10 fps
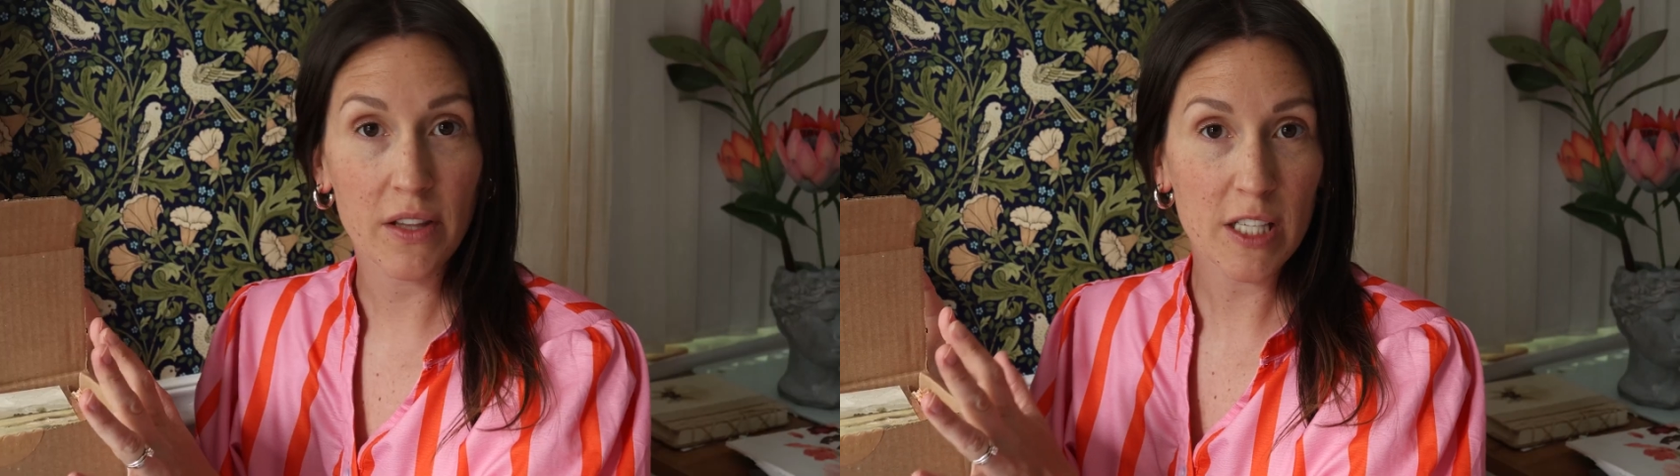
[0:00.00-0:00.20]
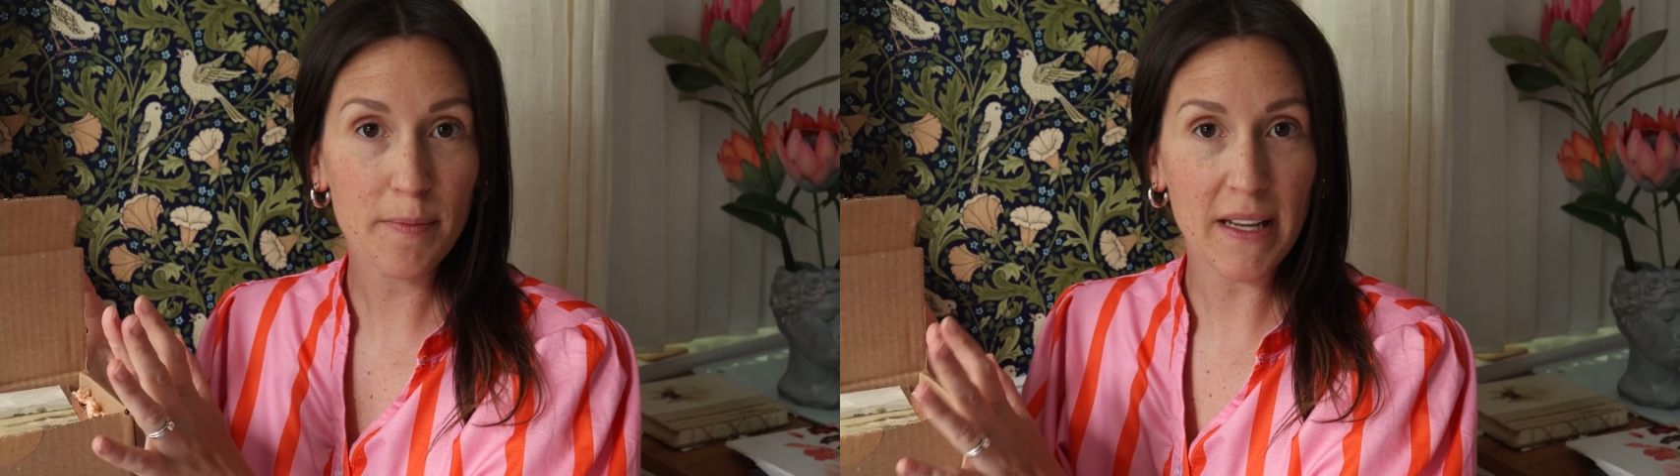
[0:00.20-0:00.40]

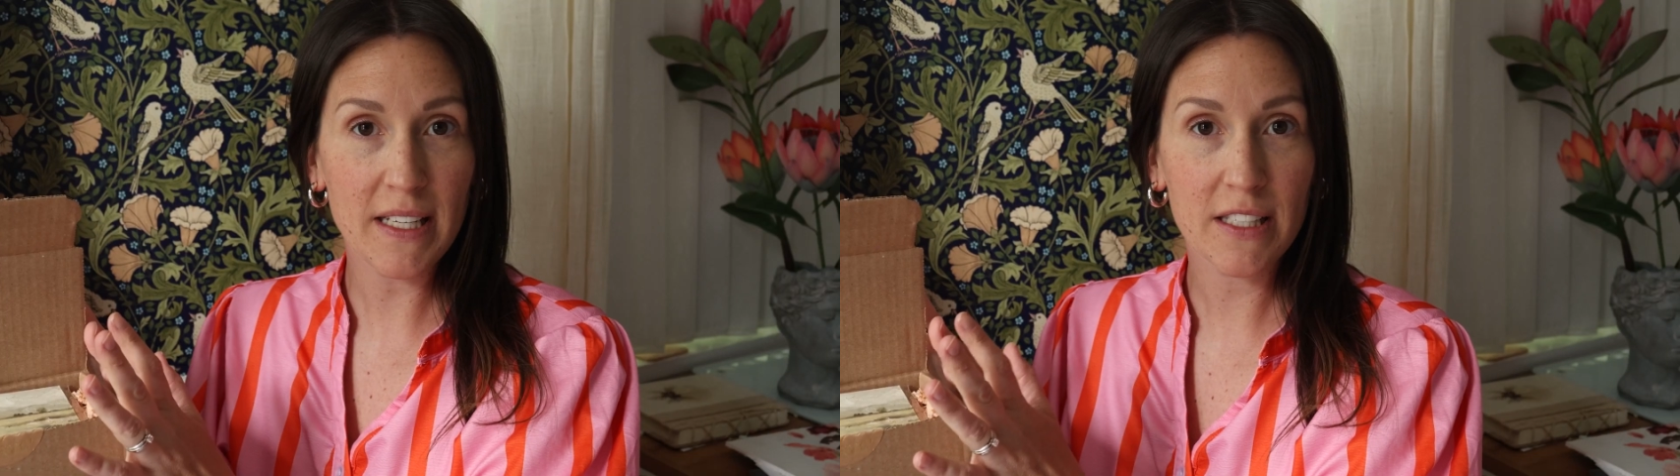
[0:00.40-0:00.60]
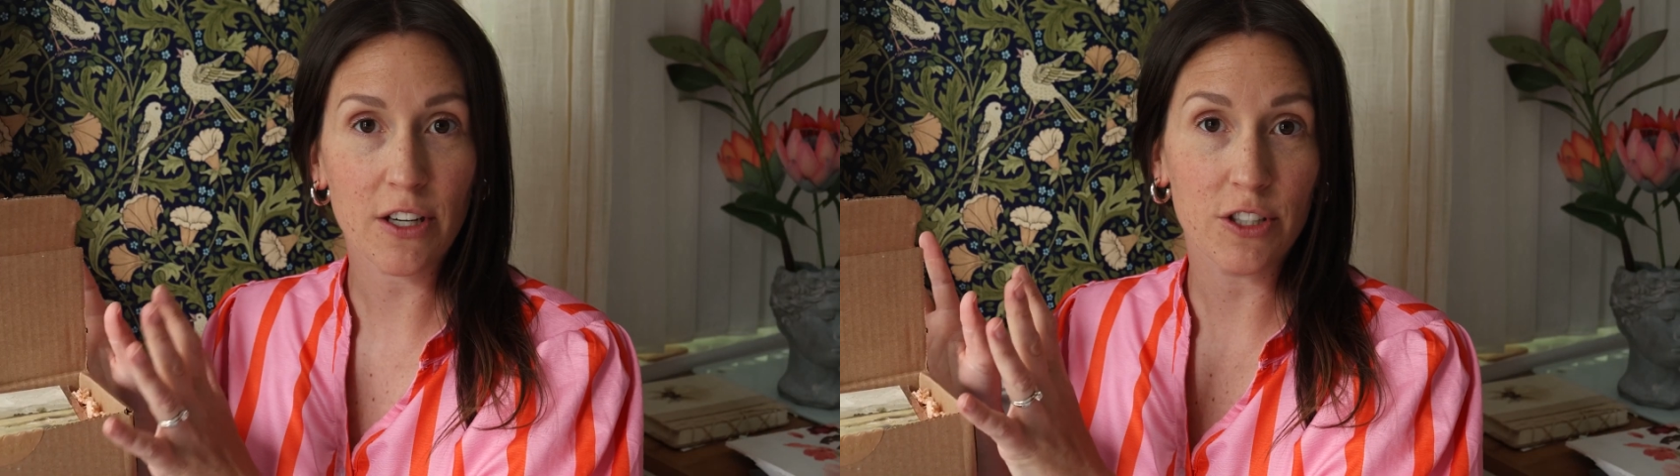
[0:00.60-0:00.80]
these
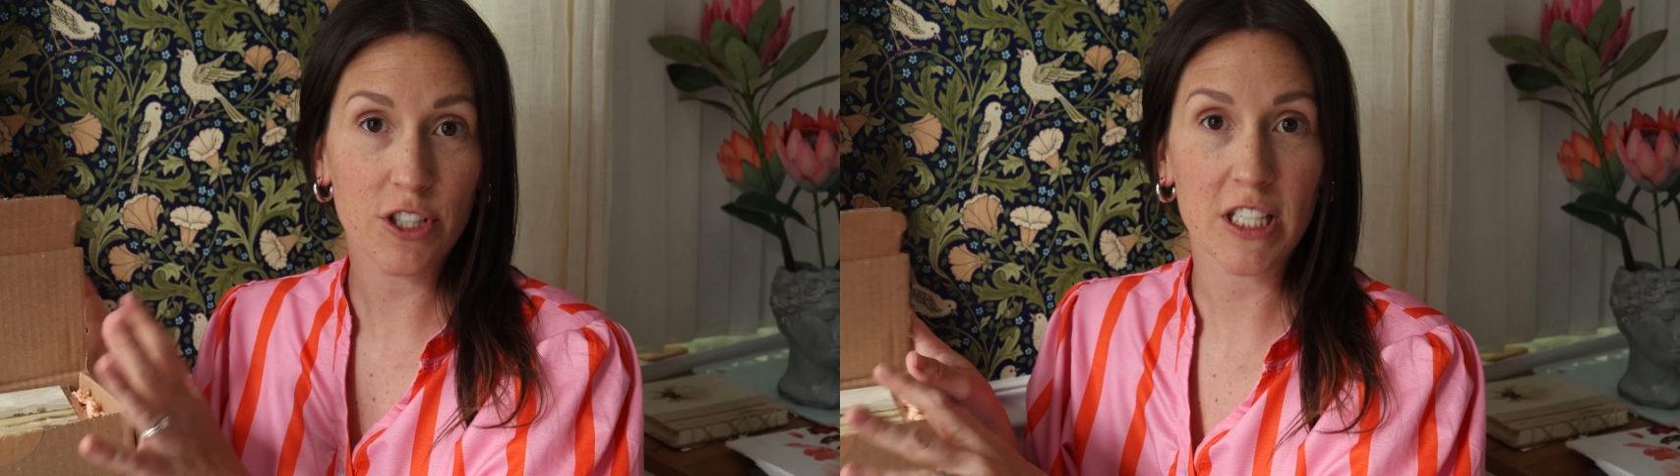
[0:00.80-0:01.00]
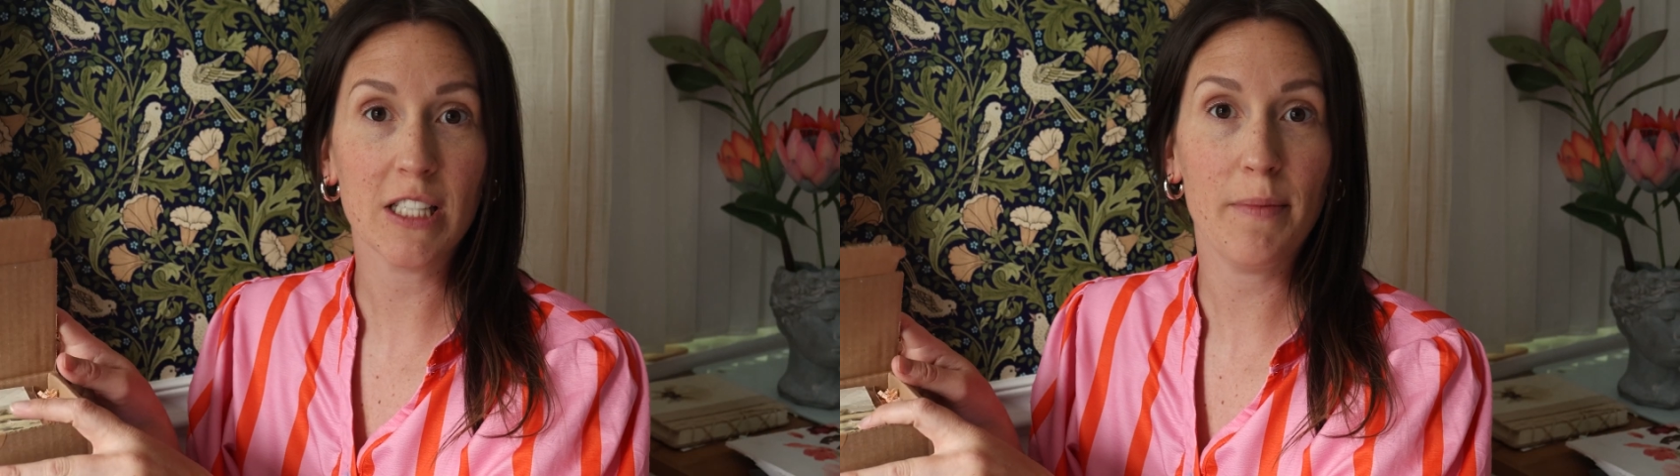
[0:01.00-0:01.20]
paintings are
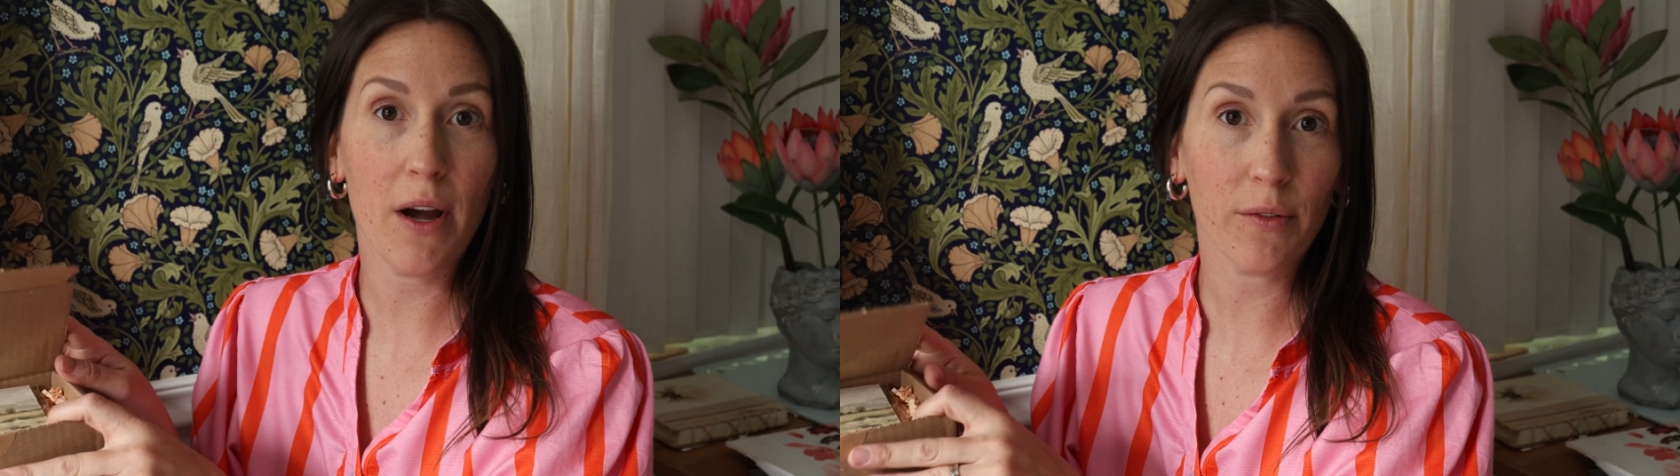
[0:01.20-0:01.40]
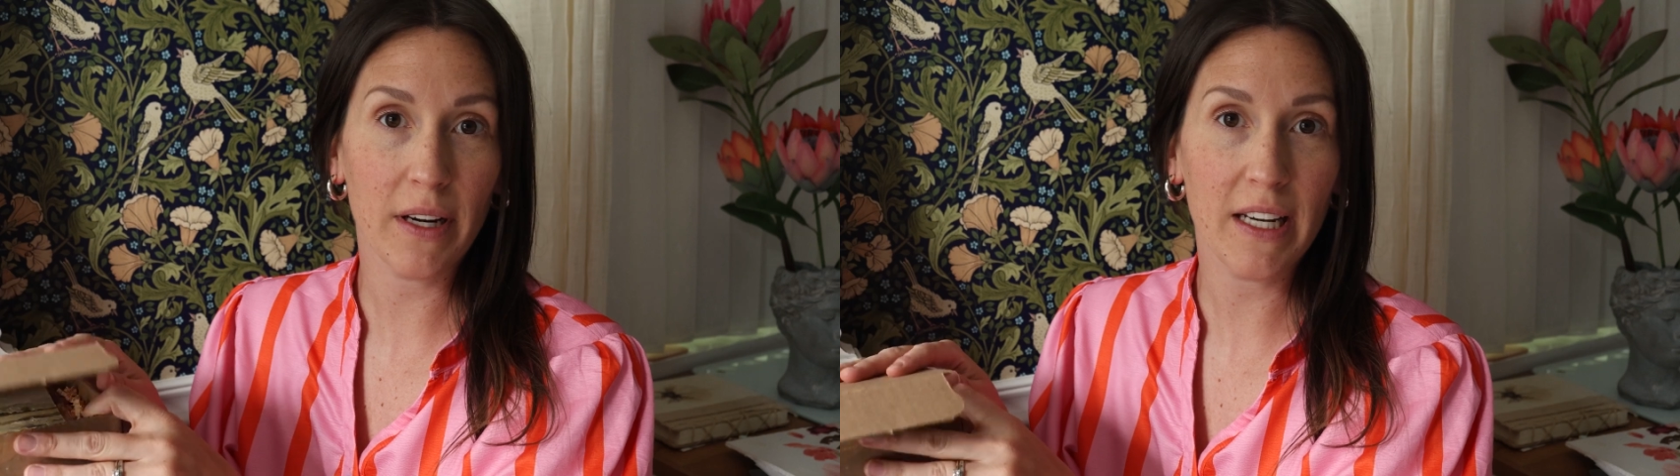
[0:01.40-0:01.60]
just
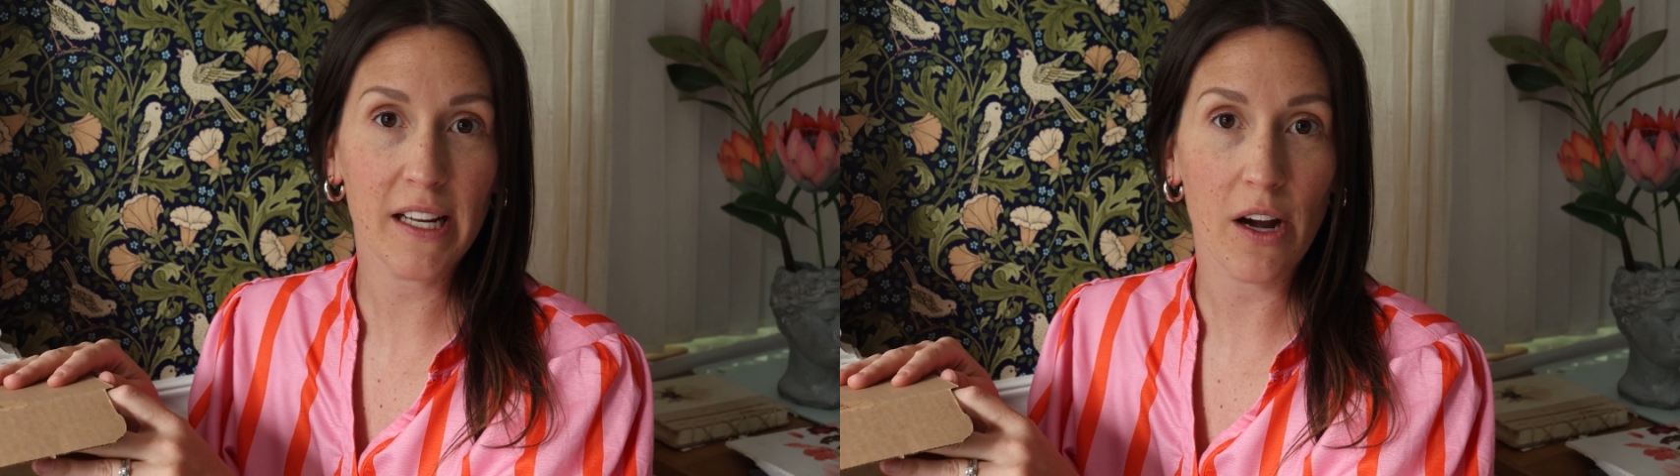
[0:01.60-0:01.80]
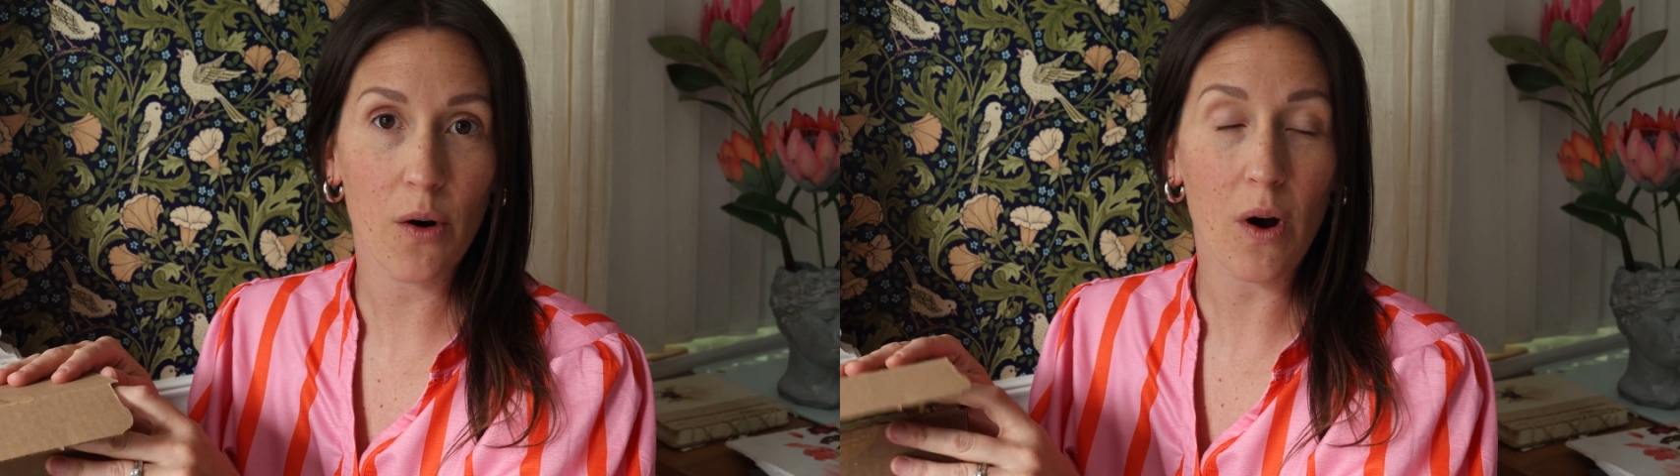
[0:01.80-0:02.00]
about ready
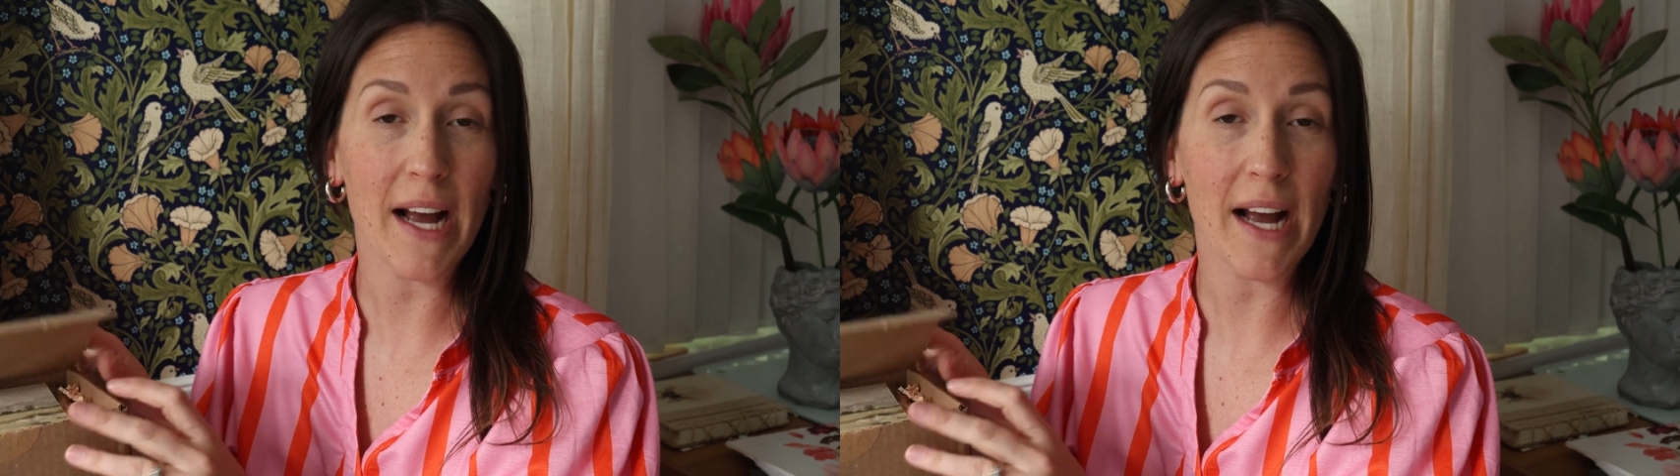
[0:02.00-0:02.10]
to go.